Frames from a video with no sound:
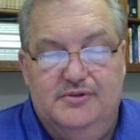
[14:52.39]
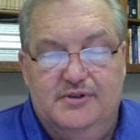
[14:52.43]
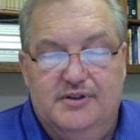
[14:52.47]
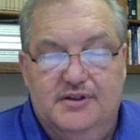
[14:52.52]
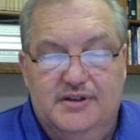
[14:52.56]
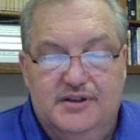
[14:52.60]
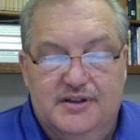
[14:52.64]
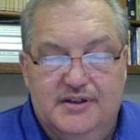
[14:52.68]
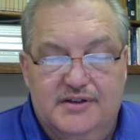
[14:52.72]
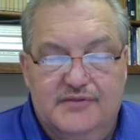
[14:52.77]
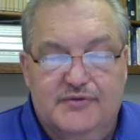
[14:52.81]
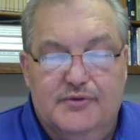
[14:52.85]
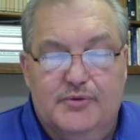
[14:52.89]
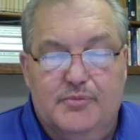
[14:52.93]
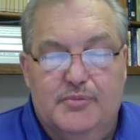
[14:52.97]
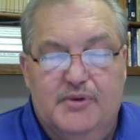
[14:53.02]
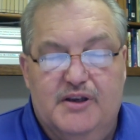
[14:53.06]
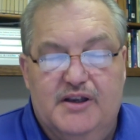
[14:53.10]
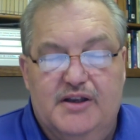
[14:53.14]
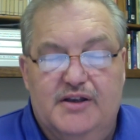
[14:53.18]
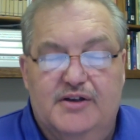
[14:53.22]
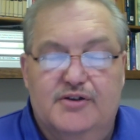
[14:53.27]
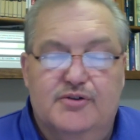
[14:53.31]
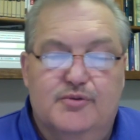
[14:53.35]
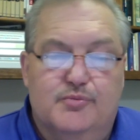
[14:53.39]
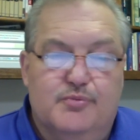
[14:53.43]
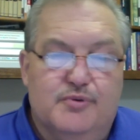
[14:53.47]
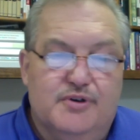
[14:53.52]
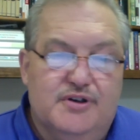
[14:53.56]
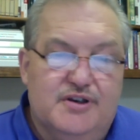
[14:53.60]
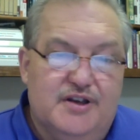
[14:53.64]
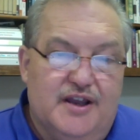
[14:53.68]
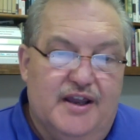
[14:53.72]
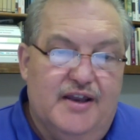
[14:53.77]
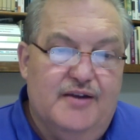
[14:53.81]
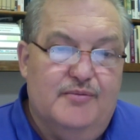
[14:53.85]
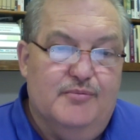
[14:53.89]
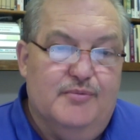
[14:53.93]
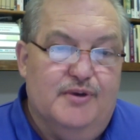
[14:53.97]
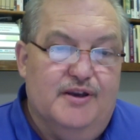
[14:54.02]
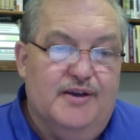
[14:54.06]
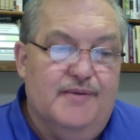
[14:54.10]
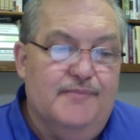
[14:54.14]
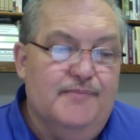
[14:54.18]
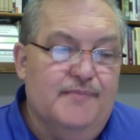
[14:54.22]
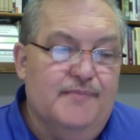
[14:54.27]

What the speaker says: deliver me and to protect me.